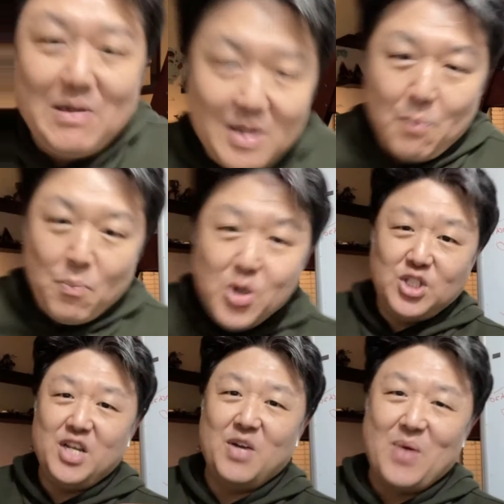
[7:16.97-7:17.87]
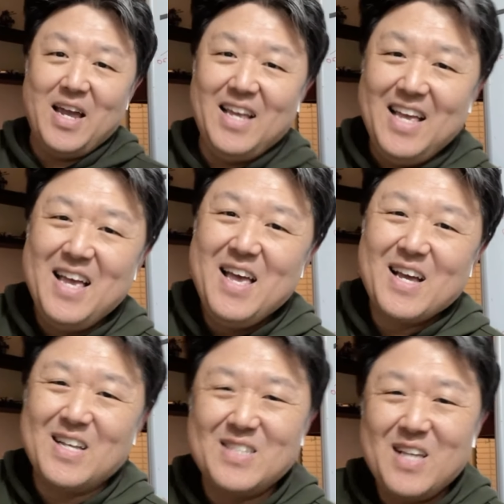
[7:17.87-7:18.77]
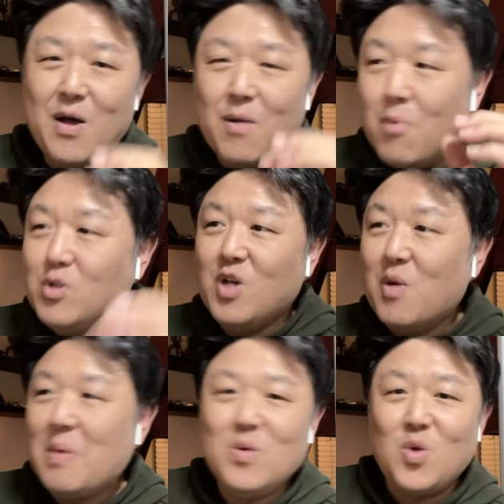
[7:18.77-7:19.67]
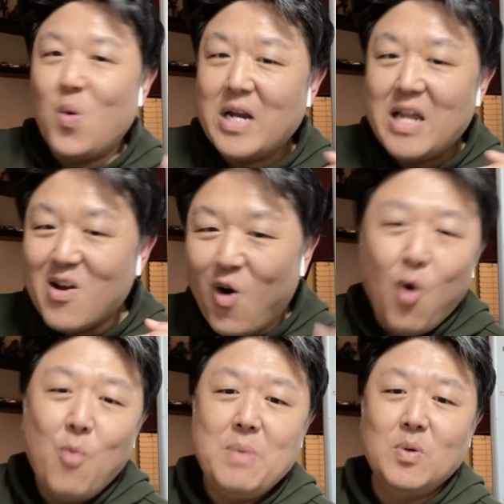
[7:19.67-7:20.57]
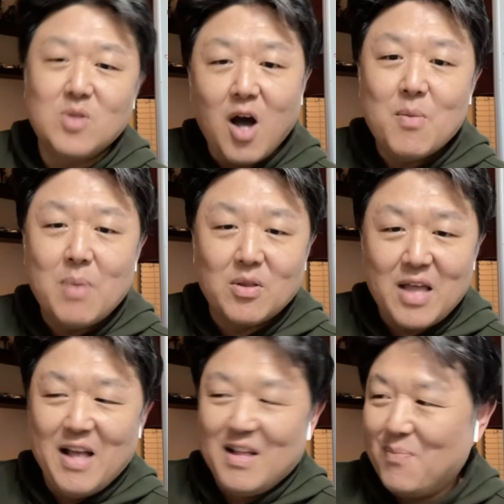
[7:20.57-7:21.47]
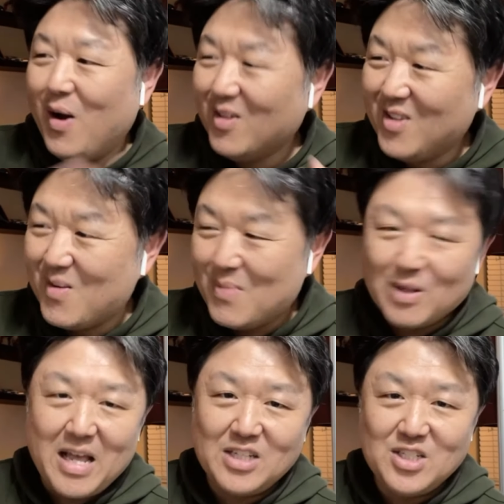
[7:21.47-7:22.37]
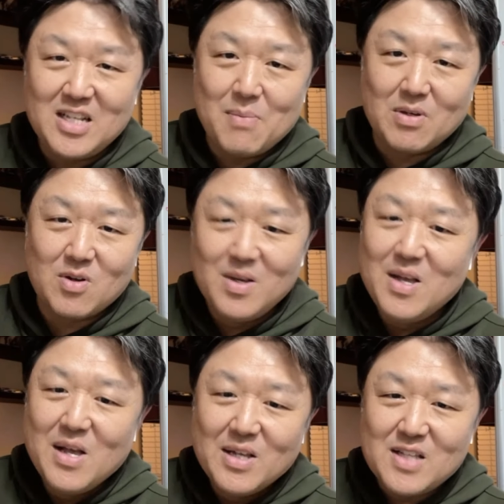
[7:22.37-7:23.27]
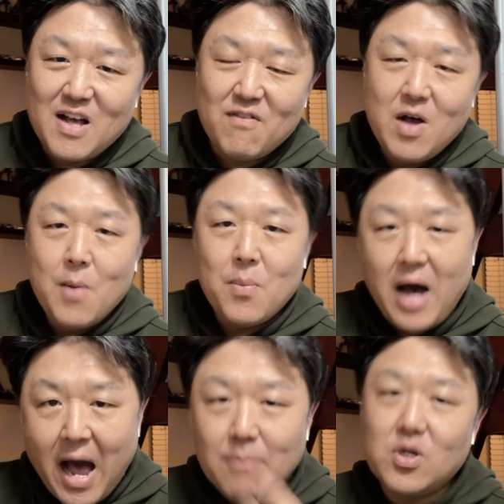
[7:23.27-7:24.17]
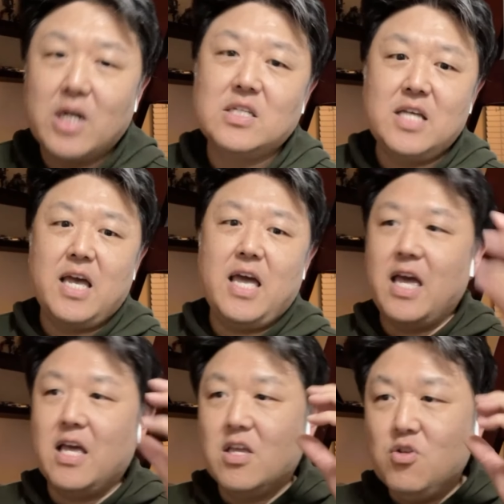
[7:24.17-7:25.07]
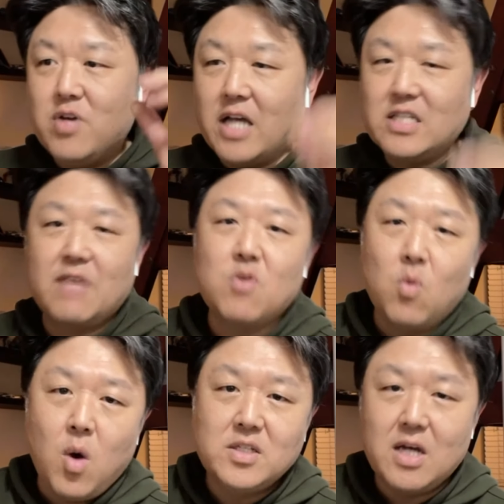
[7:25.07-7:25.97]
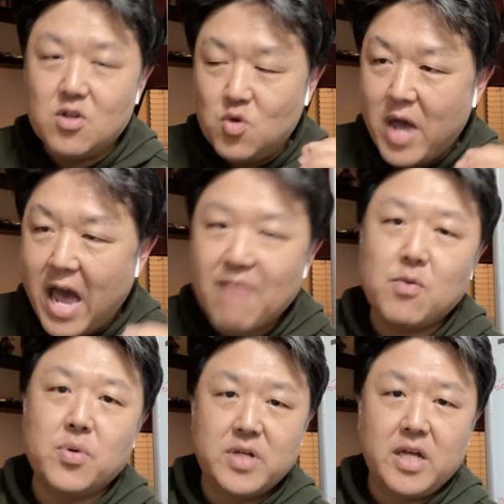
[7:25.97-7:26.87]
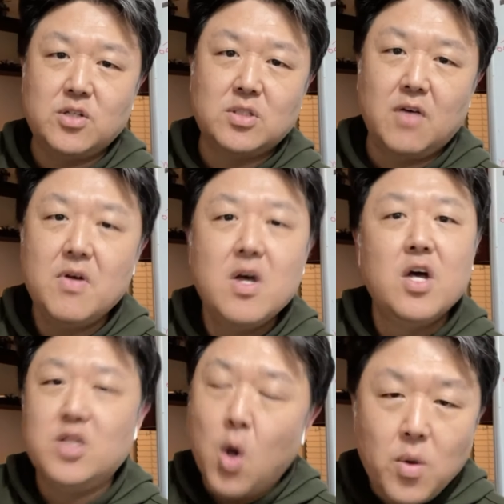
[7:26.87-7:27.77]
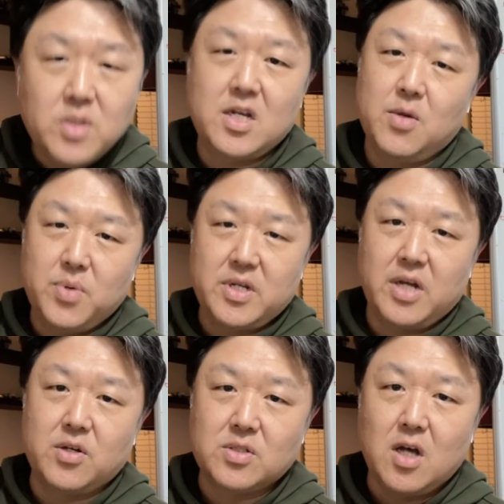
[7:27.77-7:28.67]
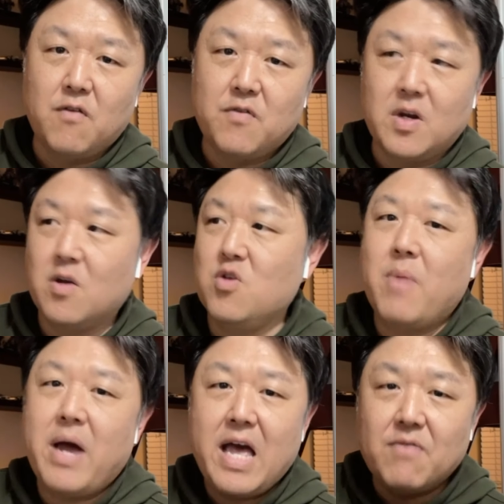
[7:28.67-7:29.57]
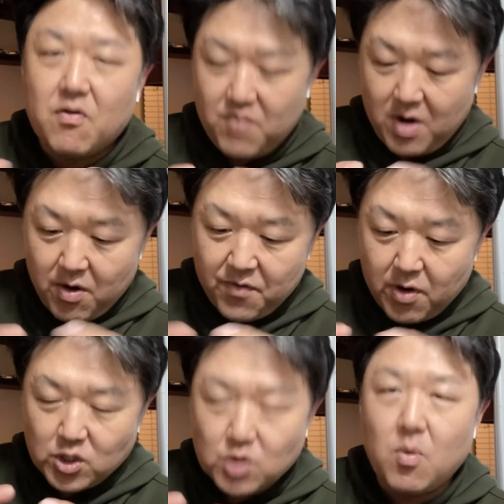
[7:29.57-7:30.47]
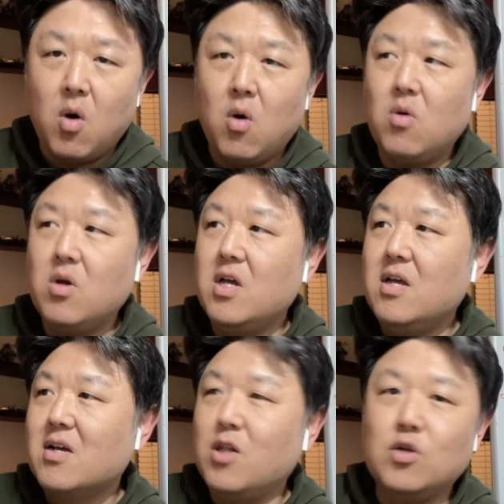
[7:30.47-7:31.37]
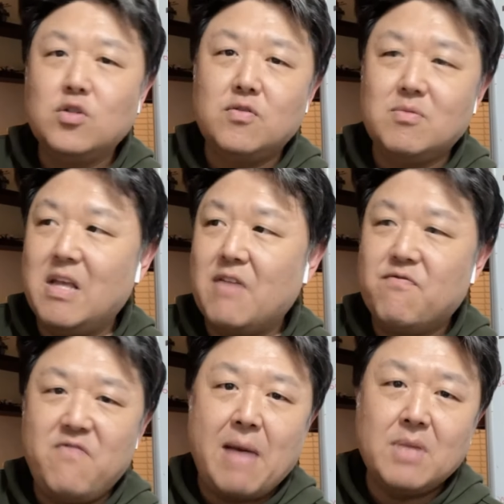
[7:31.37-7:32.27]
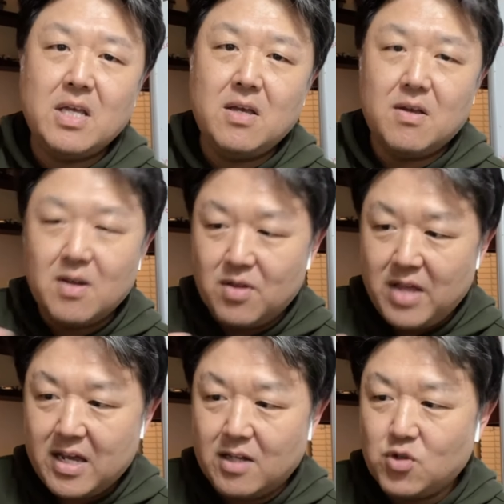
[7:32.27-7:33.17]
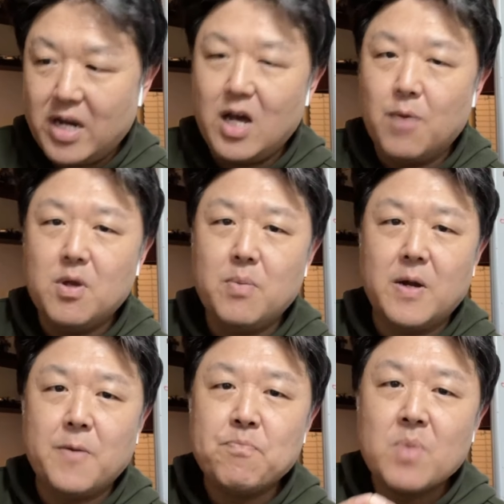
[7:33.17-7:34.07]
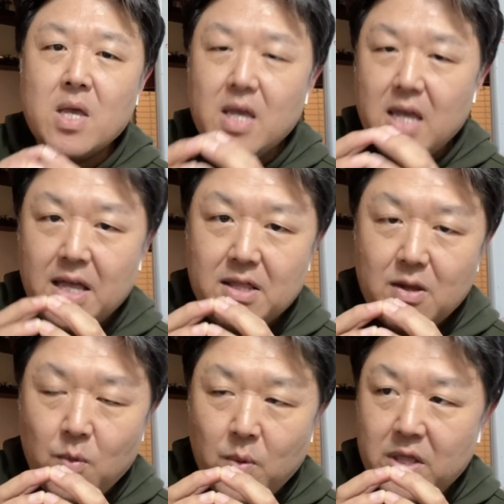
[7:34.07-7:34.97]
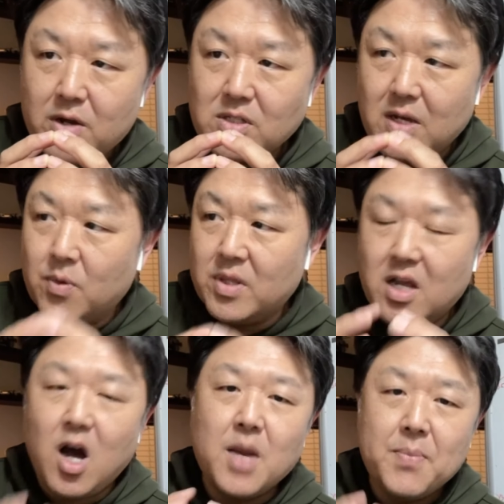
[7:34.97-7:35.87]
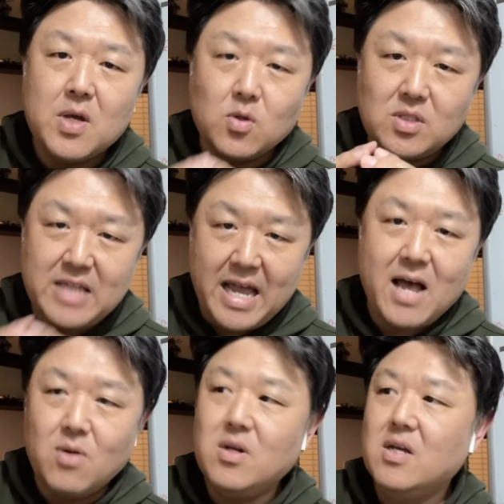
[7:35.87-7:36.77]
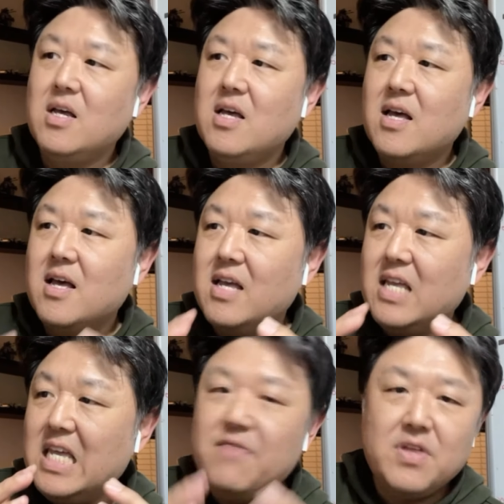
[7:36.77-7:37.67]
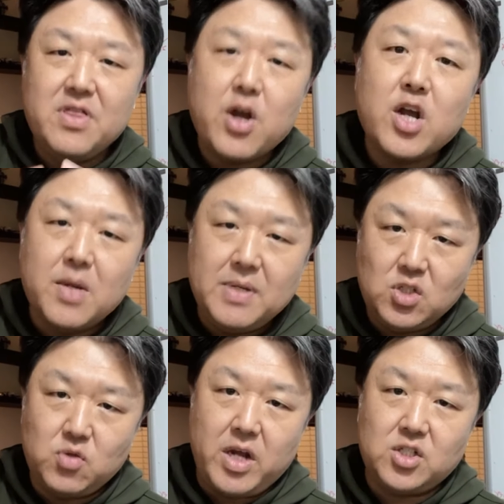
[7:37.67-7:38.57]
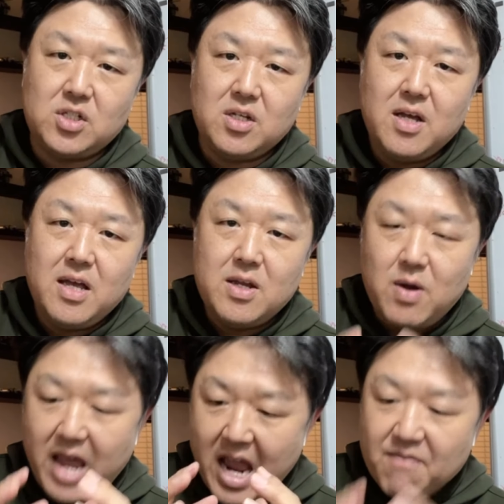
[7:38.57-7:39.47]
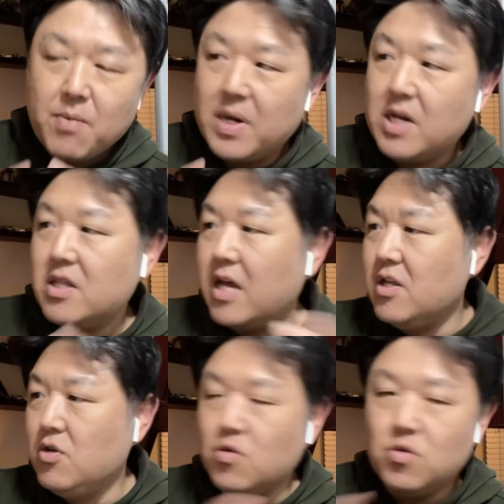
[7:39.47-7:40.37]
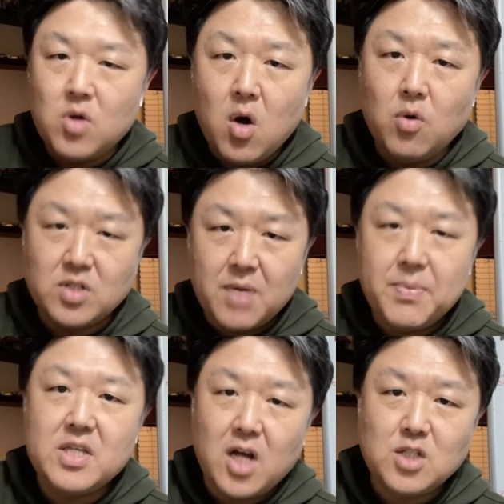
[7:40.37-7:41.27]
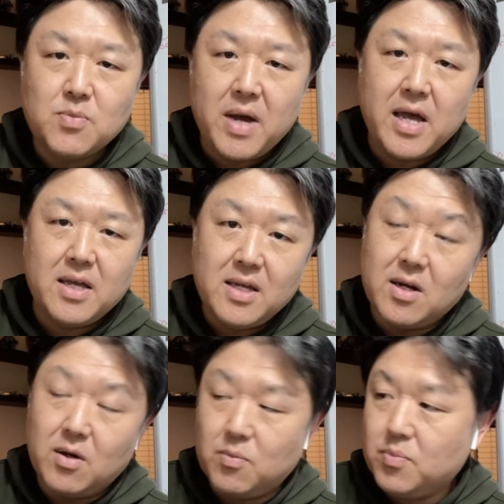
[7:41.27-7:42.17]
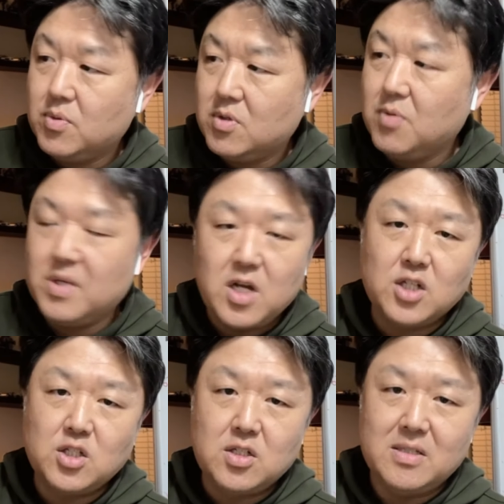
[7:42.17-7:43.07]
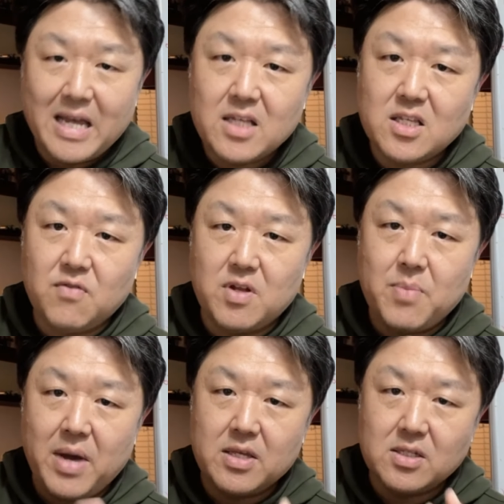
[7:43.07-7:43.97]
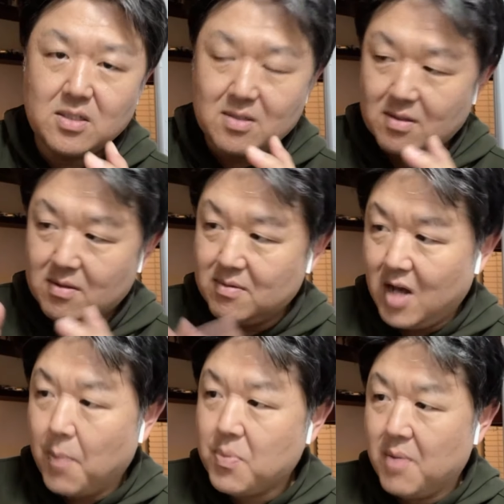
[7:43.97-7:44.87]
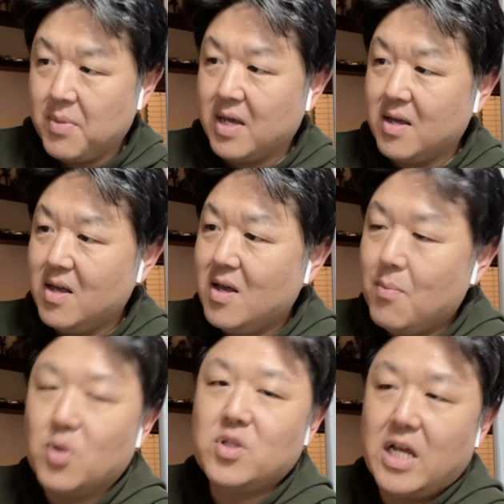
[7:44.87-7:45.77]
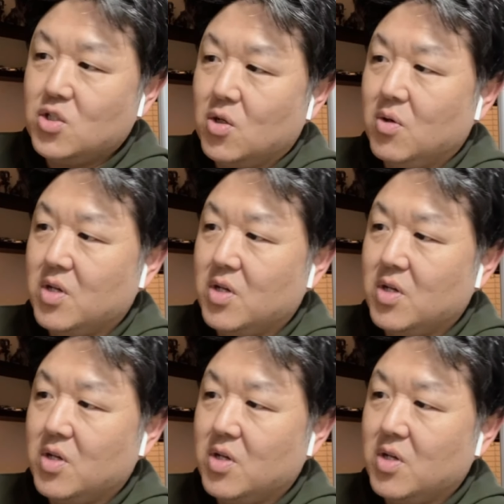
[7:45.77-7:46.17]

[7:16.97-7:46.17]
preachy, right? Because most young people don't want to hear old people talk about that, talk about that type of stuff. But I'm trying to say, hey, you guys have to watch out. You have to protect yourself. No one's going to protect yourself. You might have a very, very small, close knit family, that could try to help you. But when the economy goes down, even they're going to be stretched. Everybody that is going to be touched by, could be touched negatively by this upcoming potential,